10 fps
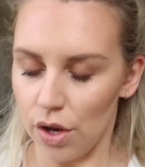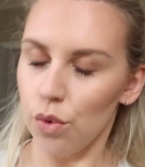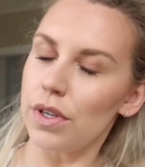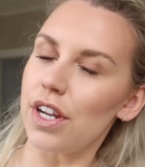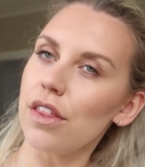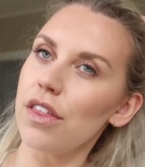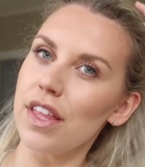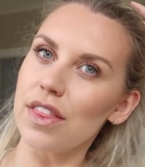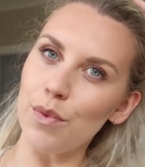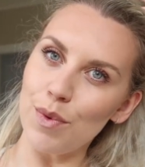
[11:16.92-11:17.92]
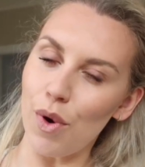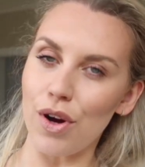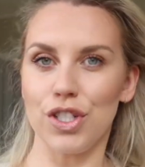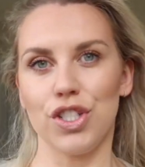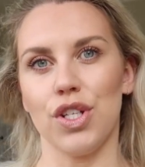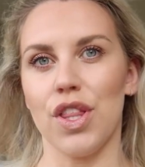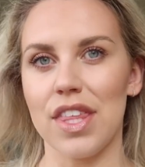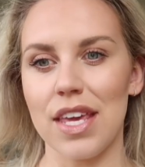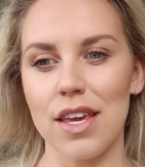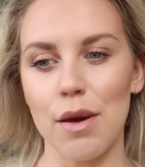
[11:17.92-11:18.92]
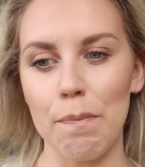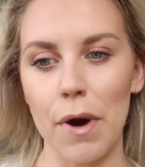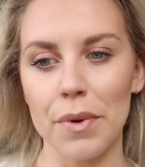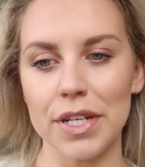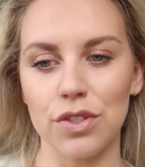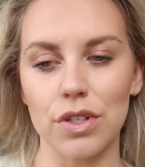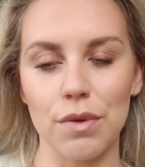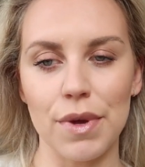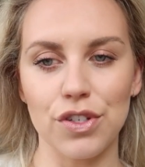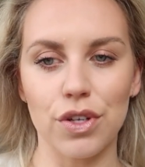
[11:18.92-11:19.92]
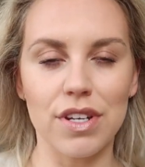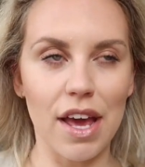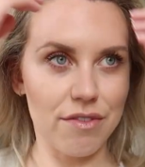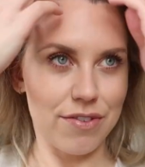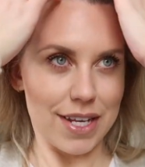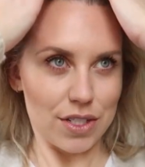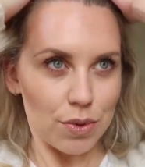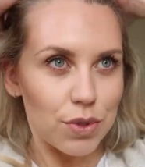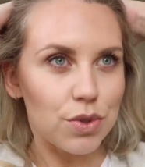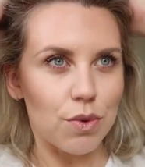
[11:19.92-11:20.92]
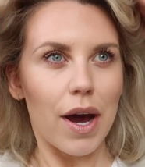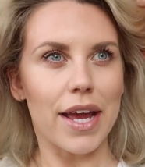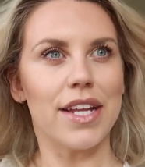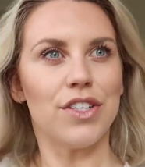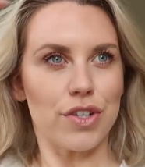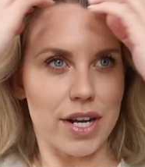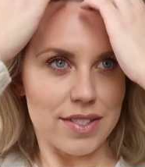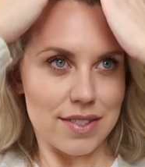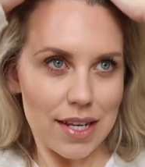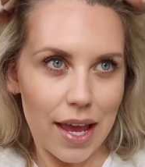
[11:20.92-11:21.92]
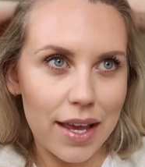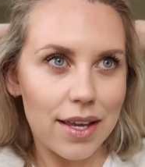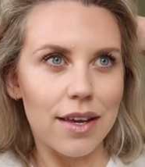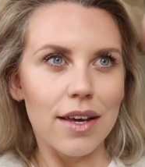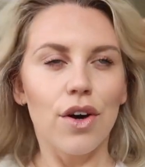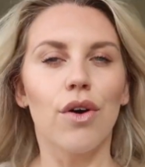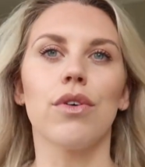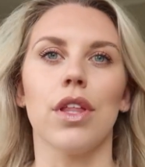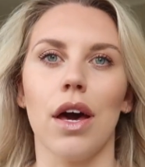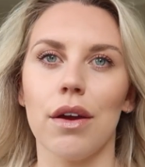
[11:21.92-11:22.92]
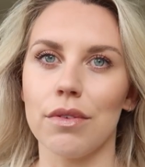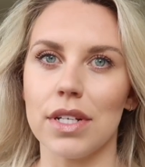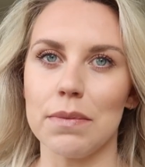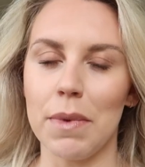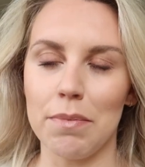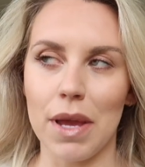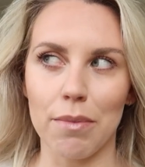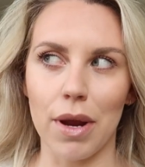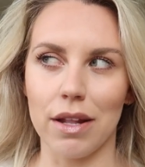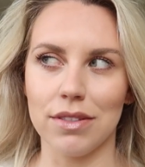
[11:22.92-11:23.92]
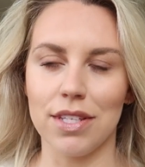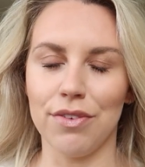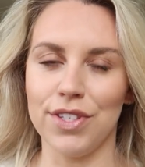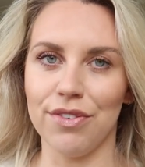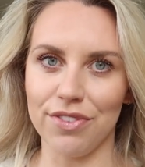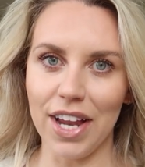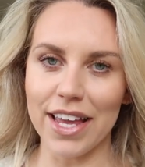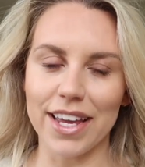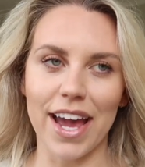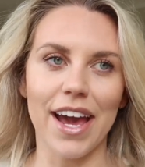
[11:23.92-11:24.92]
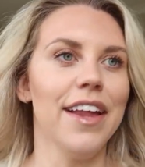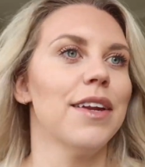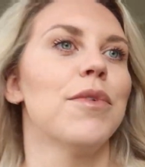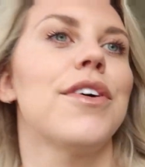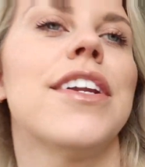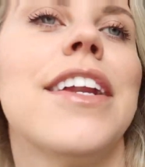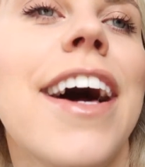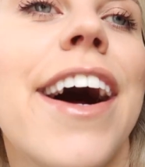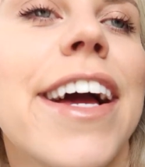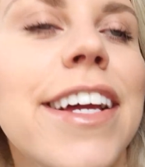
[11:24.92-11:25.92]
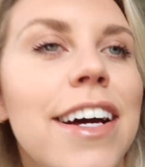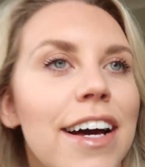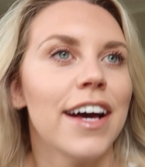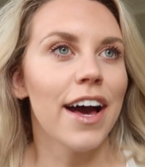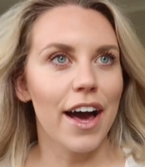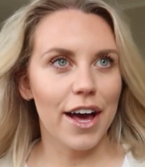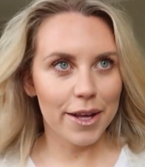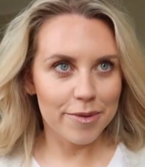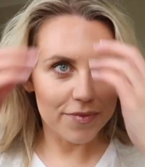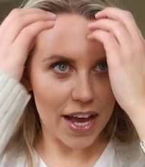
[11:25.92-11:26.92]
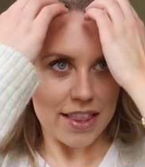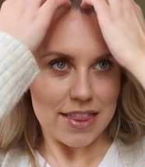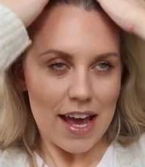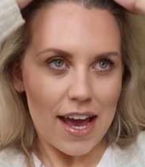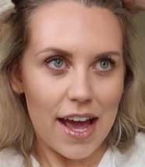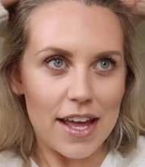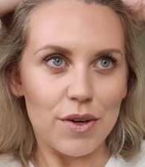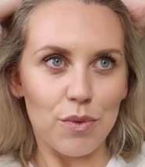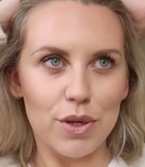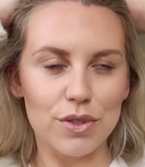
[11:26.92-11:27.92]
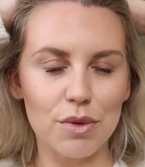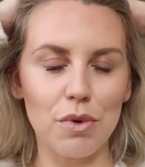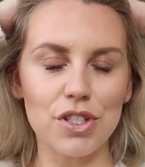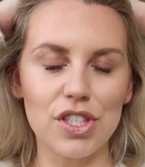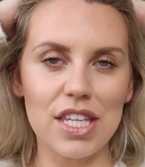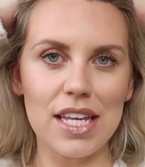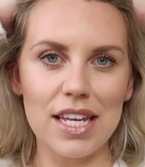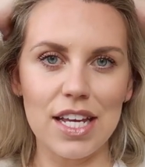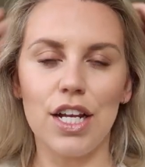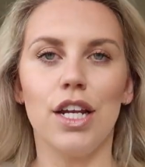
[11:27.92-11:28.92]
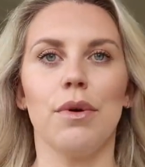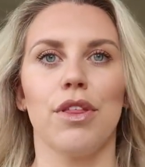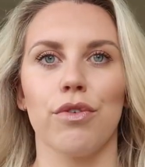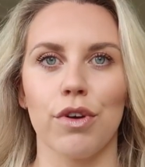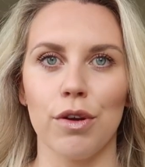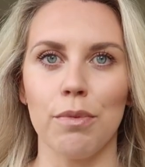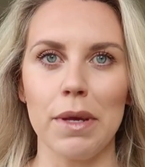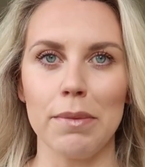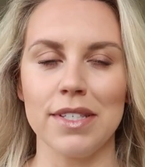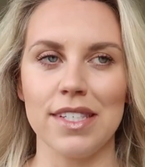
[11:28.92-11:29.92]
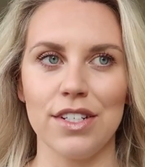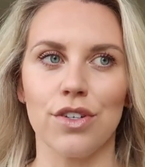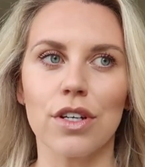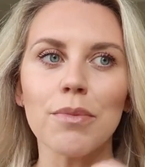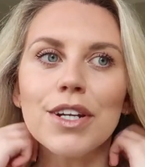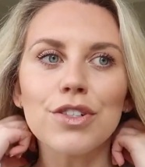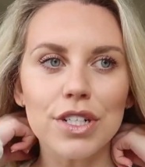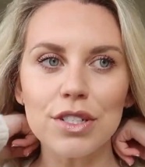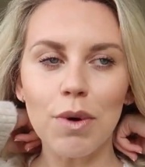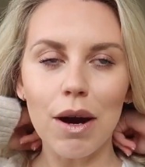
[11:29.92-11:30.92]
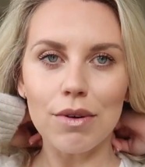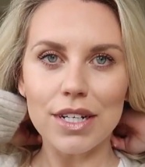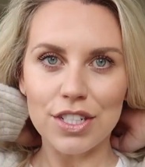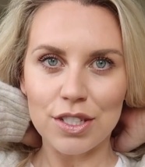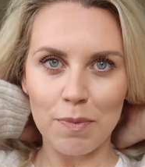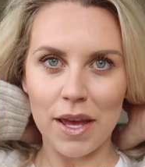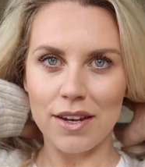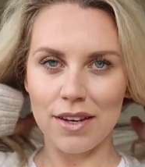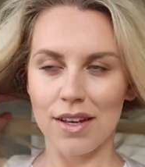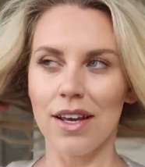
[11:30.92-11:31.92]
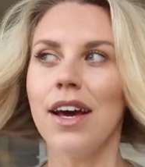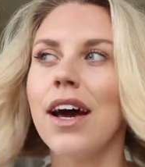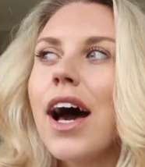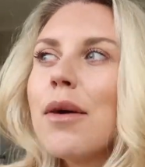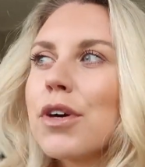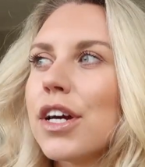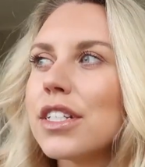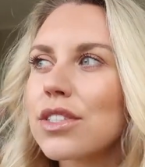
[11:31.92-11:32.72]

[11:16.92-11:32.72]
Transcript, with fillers: Oh, another thing that we watched, the Boeing documentary on Netflix, which was quite interesting, although it's made me apprehensive to fly again, I'm not gonna lie. Um, and then we also watched the Louis Theroux BBC documentary as well, which has been um, good.